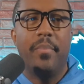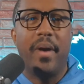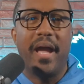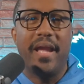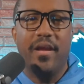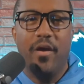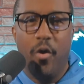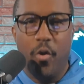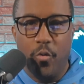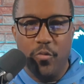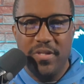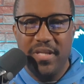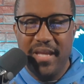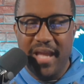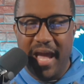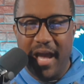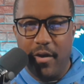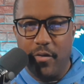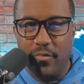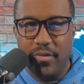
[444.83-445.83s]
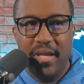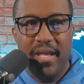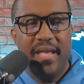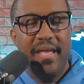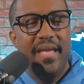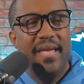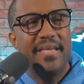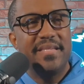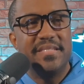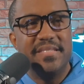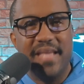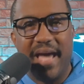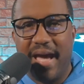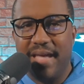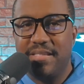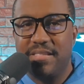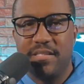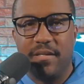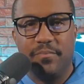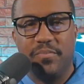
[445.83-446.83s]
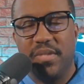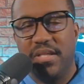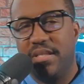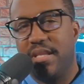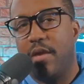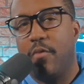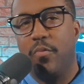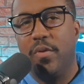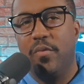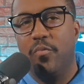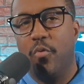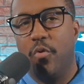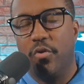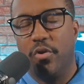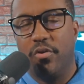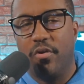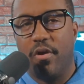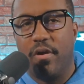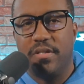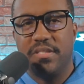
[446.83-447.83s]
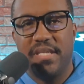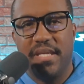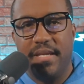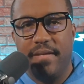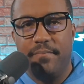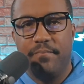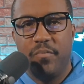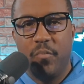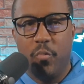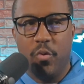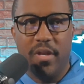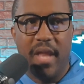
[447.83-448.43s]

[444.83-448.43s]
by holding out is not something that we want on our team.